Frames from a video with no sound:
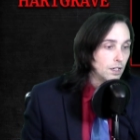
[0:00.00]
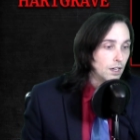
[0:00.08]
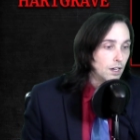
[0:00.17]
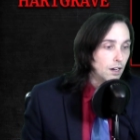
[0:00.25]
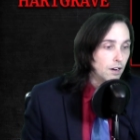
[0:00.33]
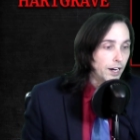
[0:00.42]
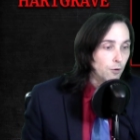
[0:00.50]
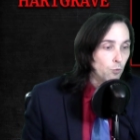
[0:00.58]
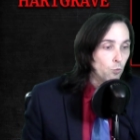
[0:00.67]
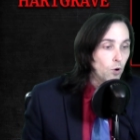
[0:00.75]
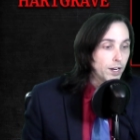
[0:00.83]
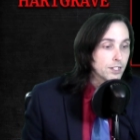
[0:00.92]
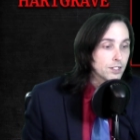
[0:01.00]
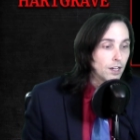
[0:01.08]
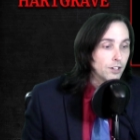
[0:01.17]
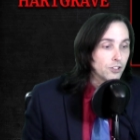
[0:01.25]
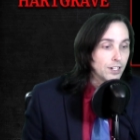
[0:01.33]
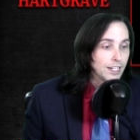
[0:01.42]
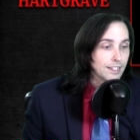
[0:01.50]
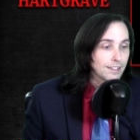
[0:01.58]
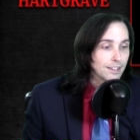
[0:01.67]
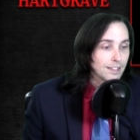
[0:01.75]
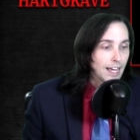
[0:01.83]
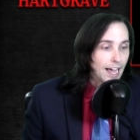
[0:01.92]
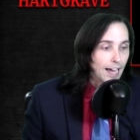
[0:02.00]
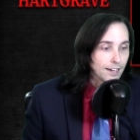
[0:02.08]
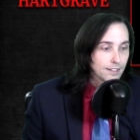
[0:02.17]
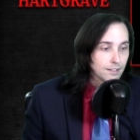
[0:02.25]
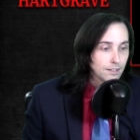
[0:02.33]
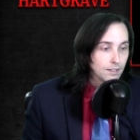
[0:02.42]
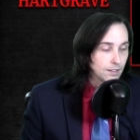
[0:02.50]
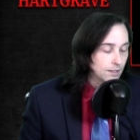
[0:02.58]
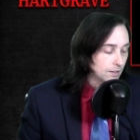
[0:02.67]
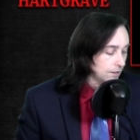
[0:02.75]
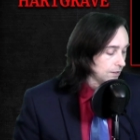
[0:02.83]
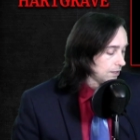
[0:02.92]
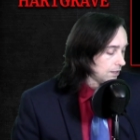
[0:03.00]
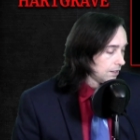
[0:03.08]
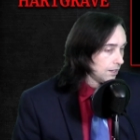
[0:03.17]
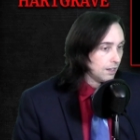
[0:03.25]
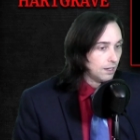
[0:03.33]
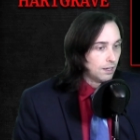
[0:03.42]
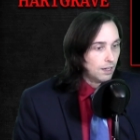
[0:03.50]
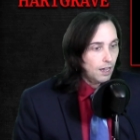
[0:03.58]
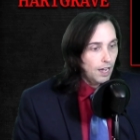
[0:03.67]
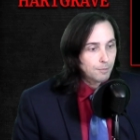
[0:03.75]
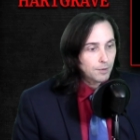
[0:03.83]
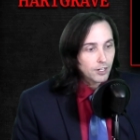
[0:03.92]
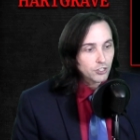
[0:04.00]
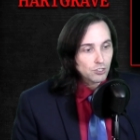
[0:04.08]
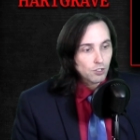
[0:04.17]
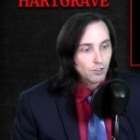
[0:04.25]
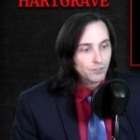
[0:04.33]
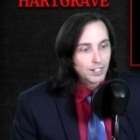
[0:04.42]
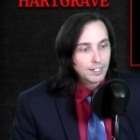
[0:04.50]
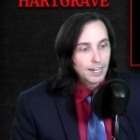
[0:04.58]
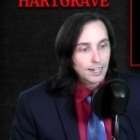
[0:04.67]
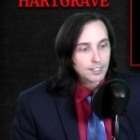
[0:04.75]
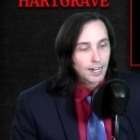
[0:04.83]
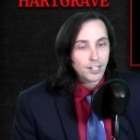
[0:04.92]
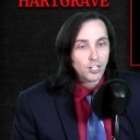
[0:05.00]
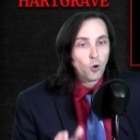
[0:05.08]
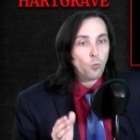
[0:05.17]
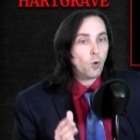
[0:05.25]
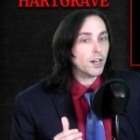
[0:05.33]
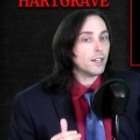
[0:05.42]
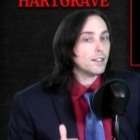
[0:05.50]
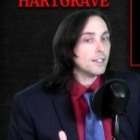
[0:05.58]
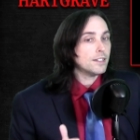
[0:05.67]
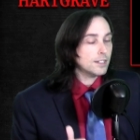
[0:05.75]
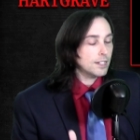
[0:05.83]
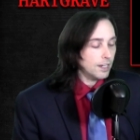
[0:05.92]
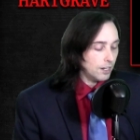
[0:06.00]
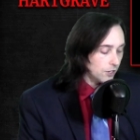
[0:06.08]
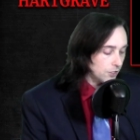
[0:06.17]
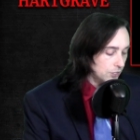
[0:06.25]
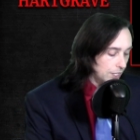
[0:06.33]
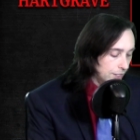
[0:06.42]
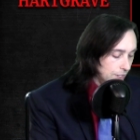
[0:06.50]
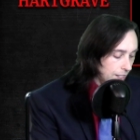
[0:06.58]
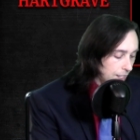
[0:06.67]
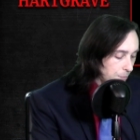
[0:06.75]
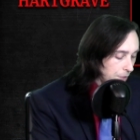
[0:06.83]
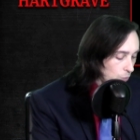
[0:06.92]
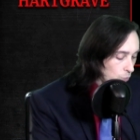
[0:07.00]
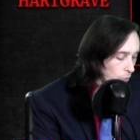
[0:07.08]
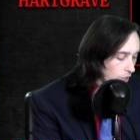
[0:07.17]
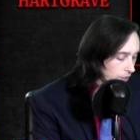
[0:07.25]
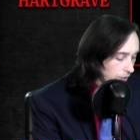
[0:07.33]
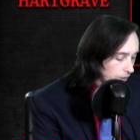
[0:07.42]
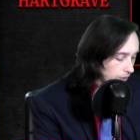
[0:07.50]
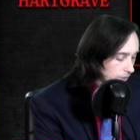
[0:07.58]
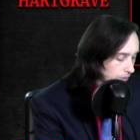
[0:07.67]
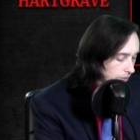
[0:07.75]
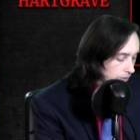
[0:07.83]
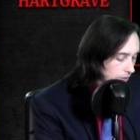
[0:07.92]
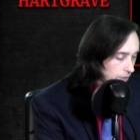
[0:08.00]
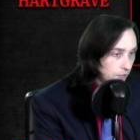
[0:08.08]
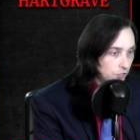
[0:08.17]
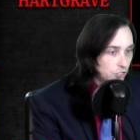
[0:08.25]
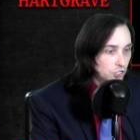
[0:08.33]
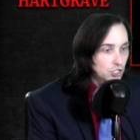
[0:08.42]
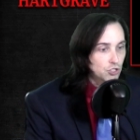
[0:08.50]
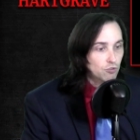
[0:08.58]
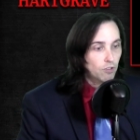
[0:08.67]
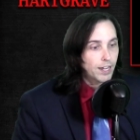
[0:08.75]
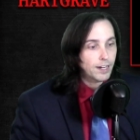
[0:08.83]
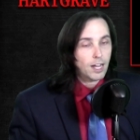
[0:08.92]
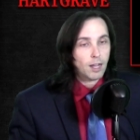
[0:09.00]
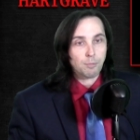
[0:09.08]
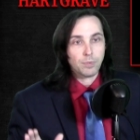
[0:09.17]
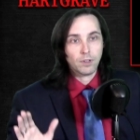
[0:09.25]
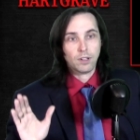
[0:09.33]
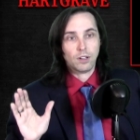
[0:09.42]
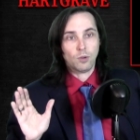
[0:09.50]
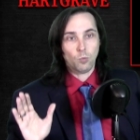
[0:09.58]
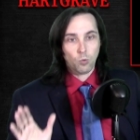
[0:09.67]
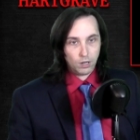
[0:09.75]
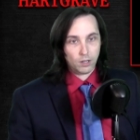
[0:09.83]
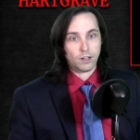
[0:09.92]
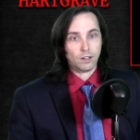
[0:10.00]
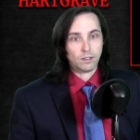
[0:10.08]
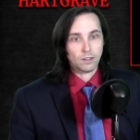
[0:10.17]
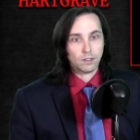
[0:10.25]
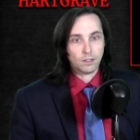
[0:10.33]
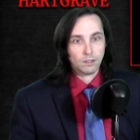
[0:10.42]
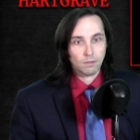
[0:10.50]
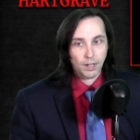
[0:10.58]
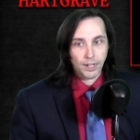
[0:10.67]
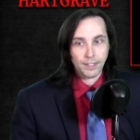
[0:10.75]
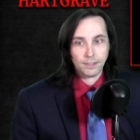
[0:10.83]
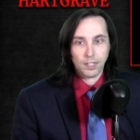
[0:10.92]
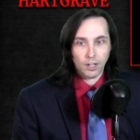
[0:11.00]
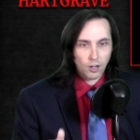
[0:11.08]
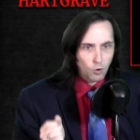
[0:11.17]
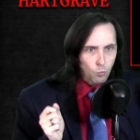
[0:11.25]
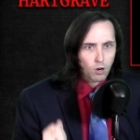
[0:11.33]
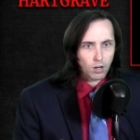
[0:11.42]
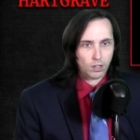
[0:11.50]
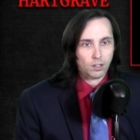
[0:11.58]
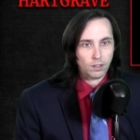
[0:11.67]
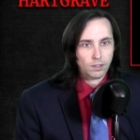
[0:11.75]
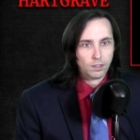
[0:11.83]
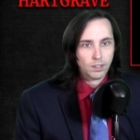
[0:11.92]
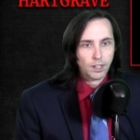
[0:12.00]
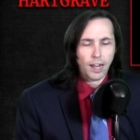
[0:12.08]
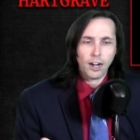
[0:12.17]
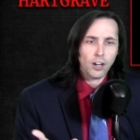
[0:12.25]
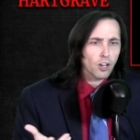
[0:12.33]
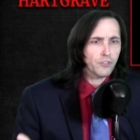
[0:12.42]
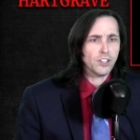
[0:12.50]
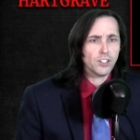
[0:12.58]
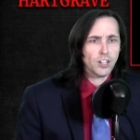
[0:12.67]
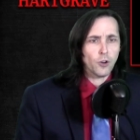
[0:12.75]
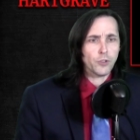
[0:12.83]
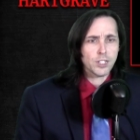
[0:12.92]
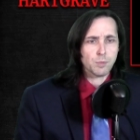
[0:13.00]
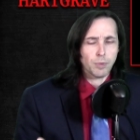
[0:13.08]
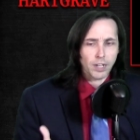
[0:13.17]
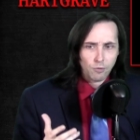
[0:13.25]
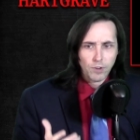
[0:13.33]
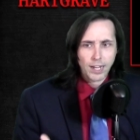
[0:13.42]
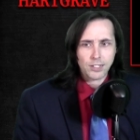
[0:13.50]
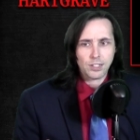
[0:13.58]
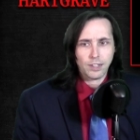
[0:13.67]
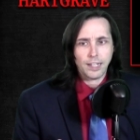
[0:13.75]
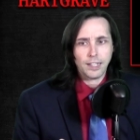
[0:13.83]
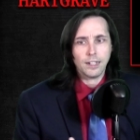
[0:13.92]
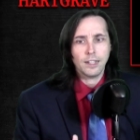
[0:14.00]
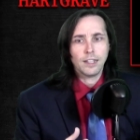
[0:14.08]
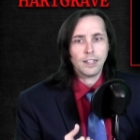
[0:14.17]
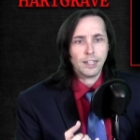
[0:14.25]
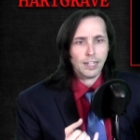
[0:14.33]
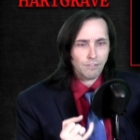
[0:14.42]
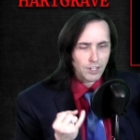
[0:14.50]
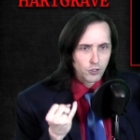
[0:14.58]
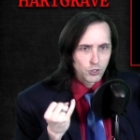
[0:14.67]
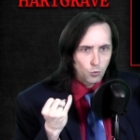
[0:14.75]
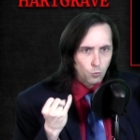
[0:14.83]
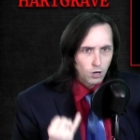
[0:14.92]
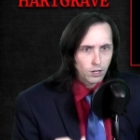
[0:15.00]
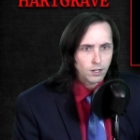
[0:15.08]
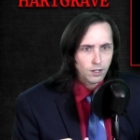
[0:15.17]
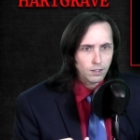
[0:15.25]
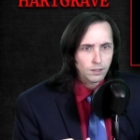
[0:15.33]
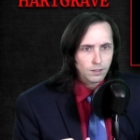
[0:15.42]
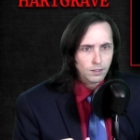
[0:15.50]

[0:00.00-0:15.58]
All right, what is underneath that? I'm not sure if the next... I know one of these tiers is going to be worker. Just straight up worker, right? They're a worker. I don't know if you know this, but in wrestling, if there's a worker,